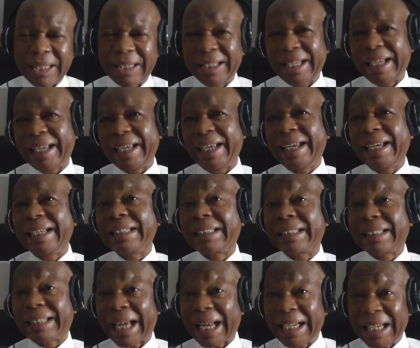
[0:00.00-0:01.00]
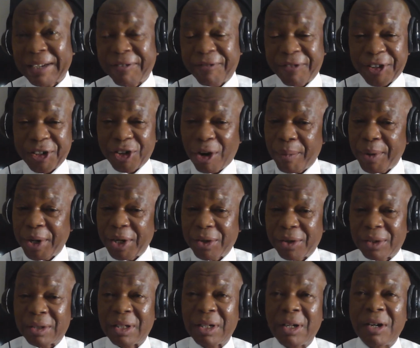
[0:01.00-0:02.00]
the internet phenomenon
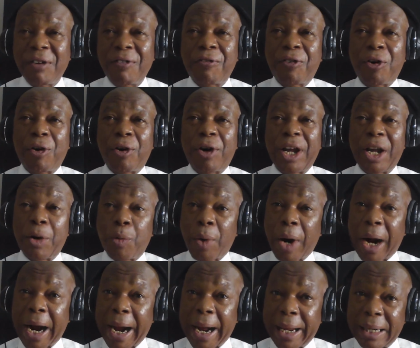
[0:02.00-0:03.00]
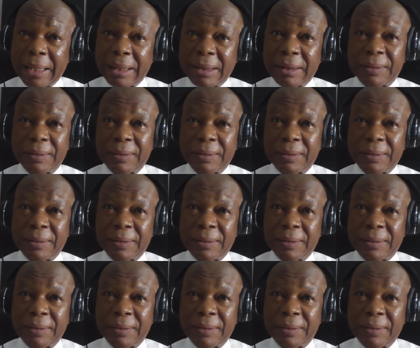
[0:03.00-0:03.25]
for a while,